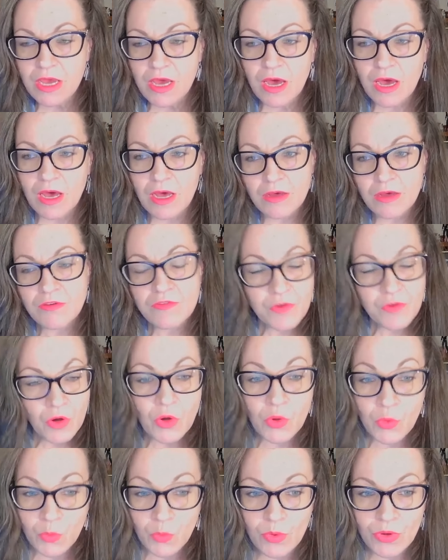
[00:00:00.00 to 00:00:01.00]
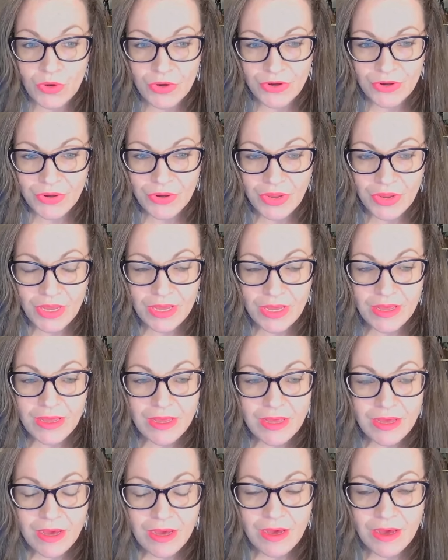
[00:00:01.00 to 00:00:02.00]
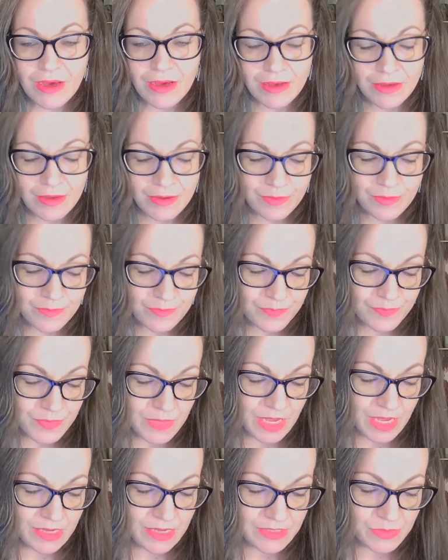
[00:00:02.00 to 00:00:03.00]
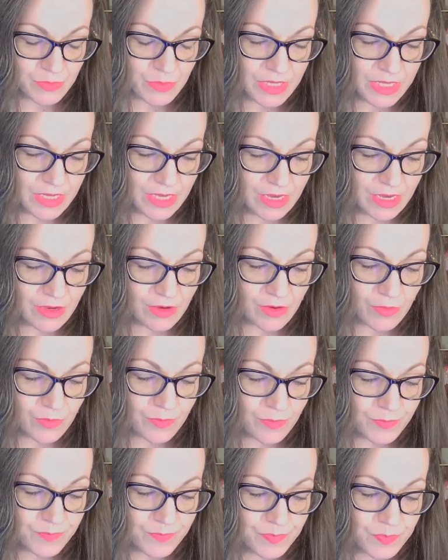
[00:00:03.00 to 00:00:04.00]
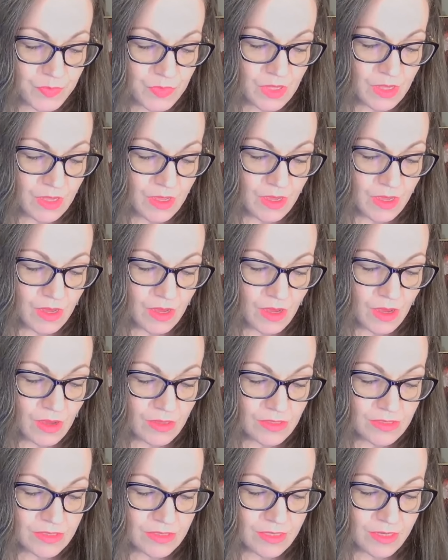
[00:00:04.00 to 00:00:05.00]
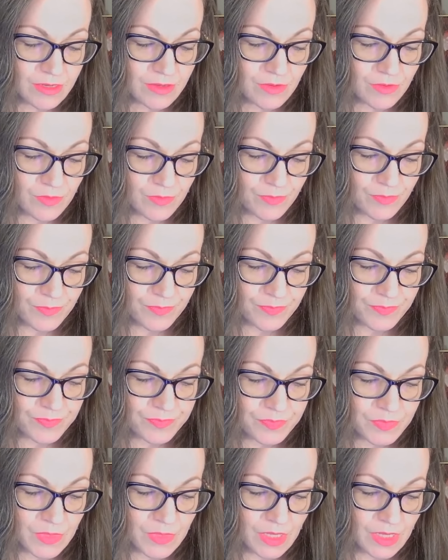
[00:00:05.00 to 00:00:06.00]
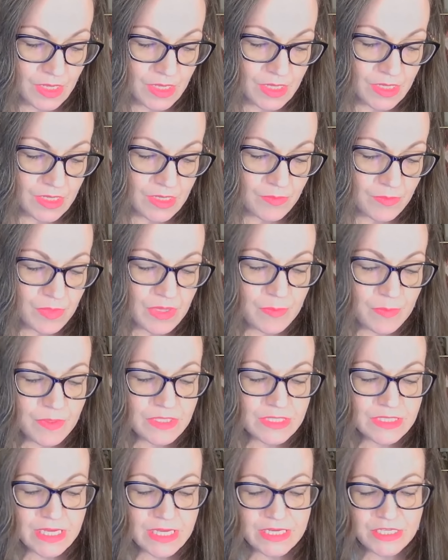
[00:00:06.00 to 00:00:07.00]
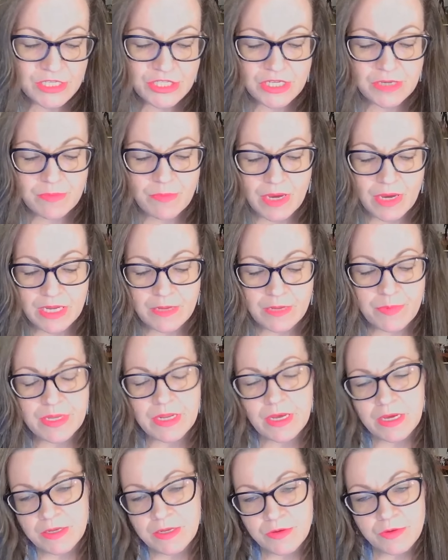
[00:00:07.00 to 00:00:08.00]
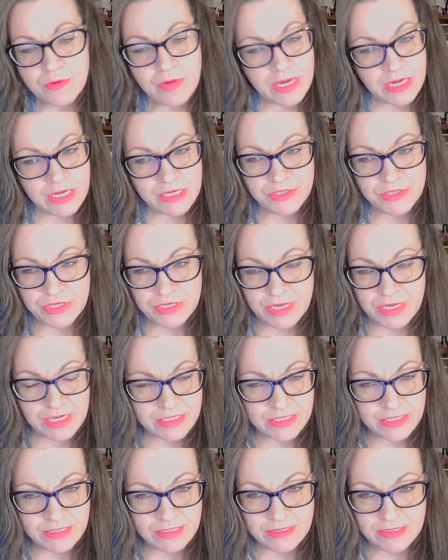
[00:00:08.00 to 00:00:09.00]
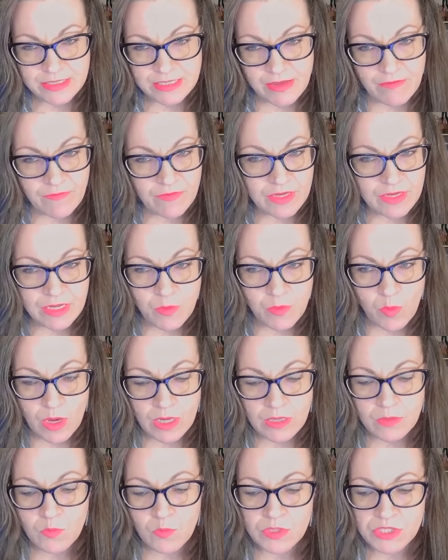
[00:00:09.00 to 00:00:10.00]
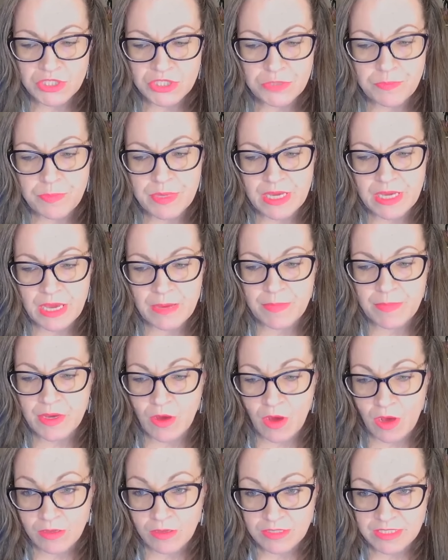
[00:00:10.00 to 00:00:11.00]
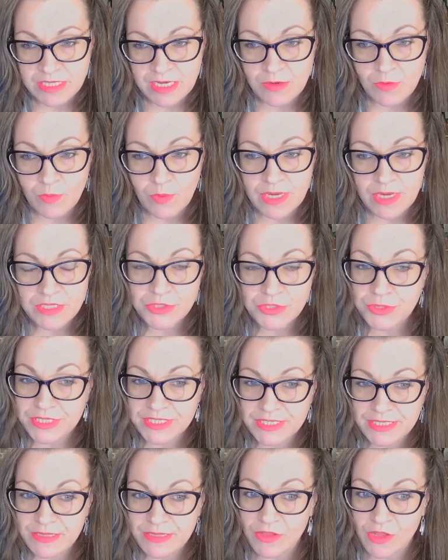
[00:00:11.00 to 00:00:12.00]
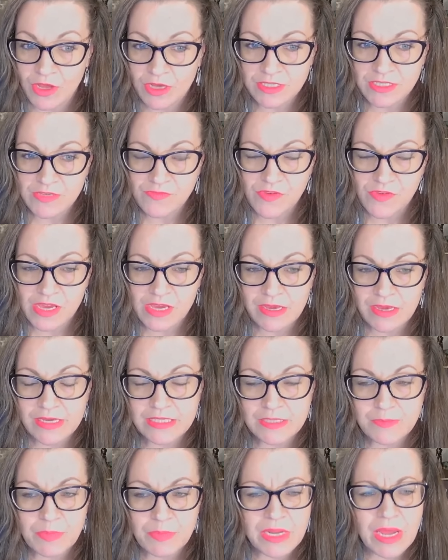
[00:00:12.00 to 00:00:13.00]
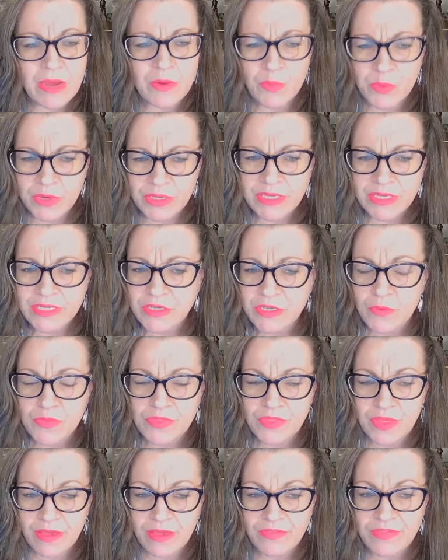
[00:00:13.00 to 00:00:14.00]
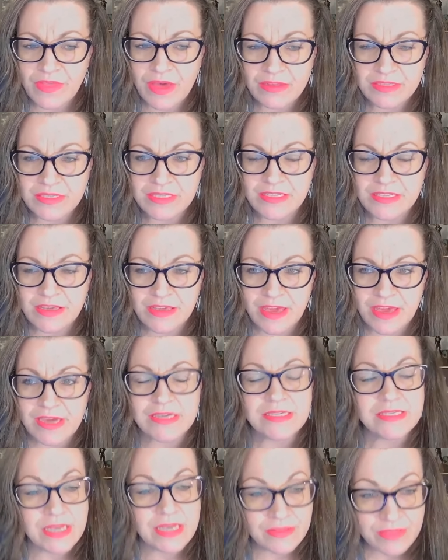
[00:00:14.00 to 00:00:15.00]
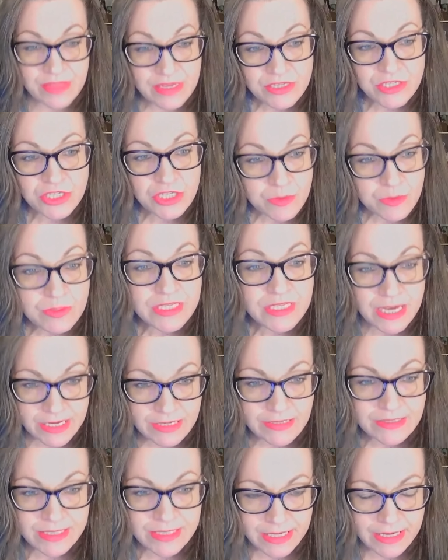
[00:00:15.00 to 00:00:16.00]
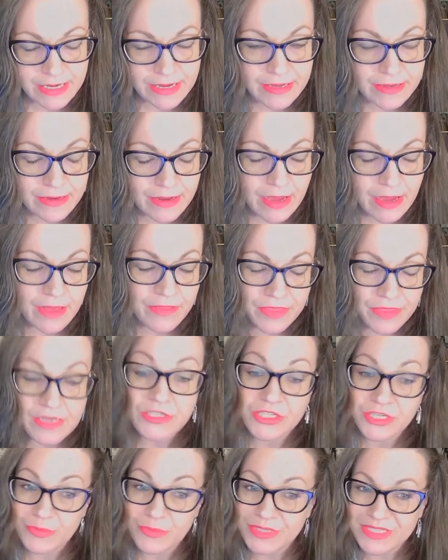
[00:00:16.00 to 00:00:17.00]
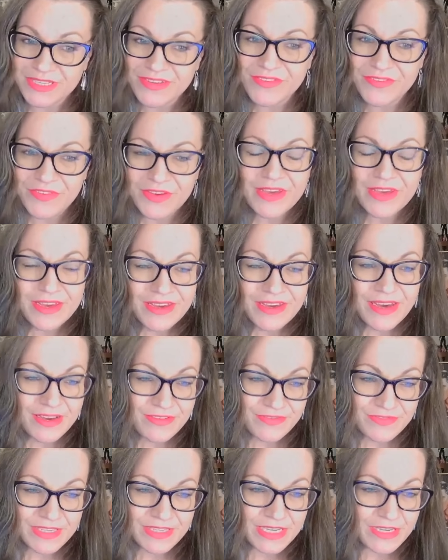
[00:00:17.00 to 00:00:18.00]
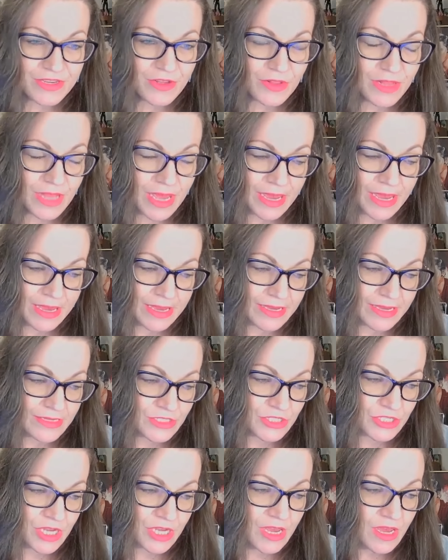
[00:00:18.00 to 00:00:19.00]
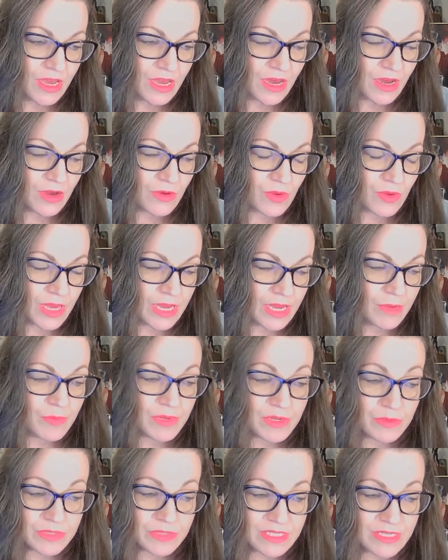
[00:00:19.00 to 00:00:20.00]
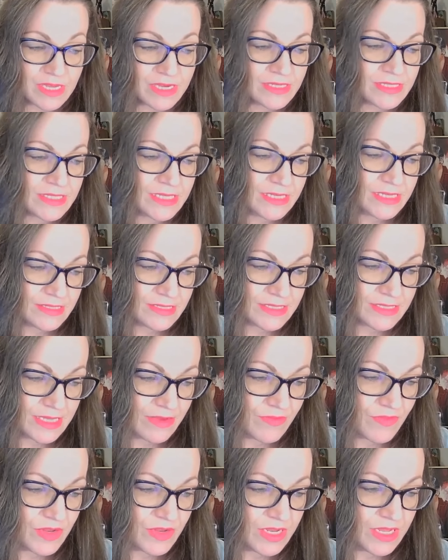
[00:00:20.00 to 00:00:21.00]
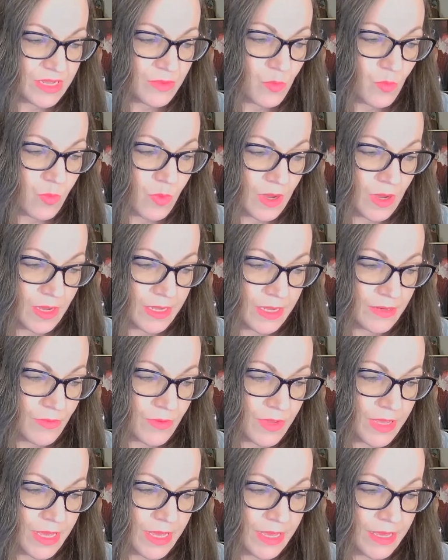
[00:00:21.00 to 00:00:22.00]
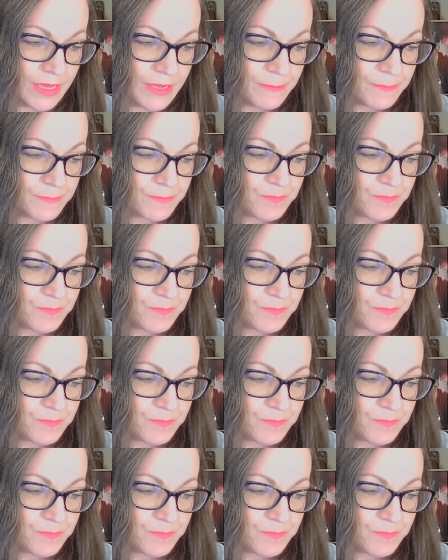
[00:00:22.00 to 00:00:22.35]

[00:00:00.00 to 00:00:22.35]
of her work as we go. Also, people say she might have been underage in 1971 when she became a cocktail waitress in Las Vegas, but I really don't think that's the case. I think she was 18. I think she was of legal age, okay? But it was 1971, okay?